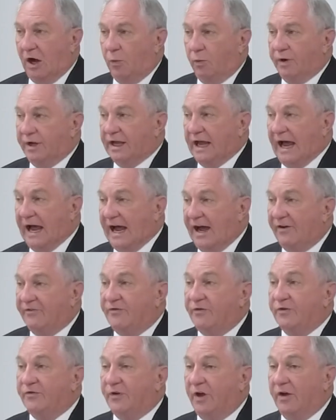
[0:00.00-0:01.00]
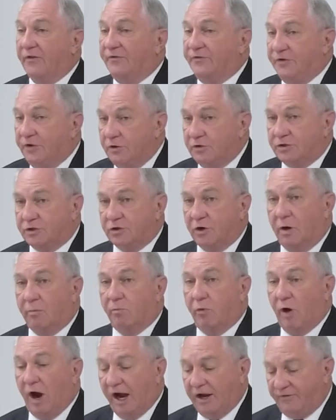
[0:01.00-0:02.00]
We have a future, a
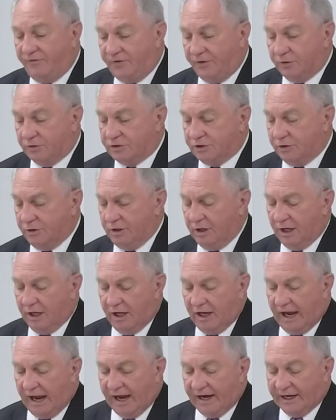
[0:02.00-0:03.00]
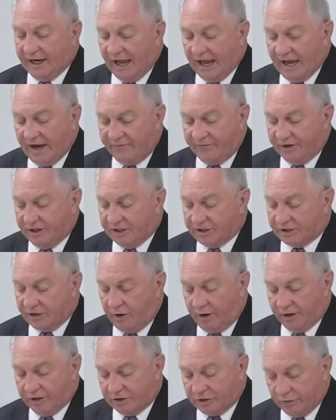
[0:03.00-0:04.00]
bright future, and the heaven is
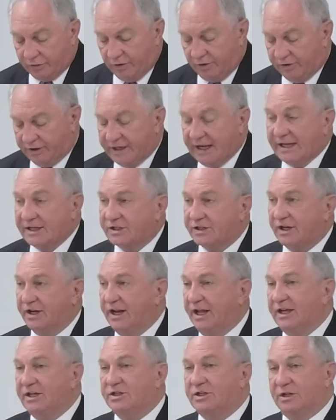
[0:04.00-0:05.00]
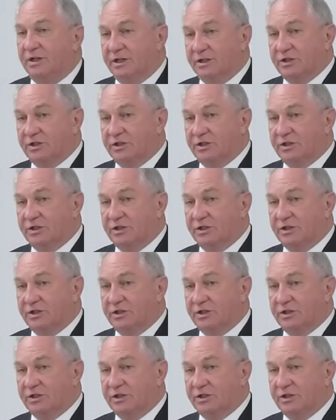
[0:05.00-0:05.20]
our eternal destination.